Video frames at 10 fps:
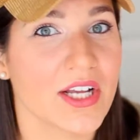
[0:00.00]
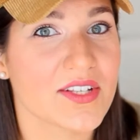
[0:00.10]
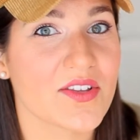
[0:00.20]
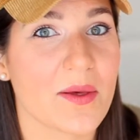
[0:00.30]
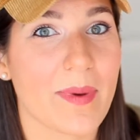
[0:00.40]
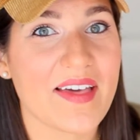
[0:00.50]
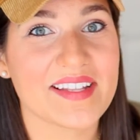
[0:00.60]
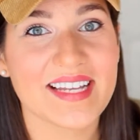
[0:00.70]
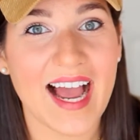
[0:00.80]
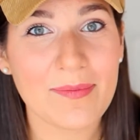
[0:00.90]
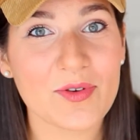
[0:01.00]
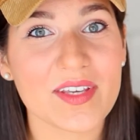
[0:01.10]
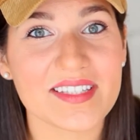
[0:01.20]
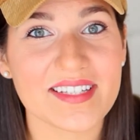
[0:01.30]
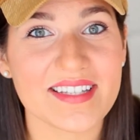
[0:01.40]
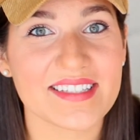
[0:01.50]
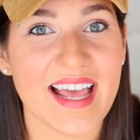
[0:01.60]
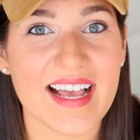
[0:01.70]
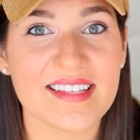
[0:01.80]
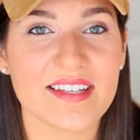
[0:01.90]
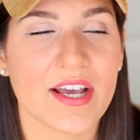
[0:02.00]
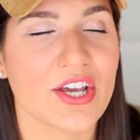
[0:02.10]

so that by the time you get to the test,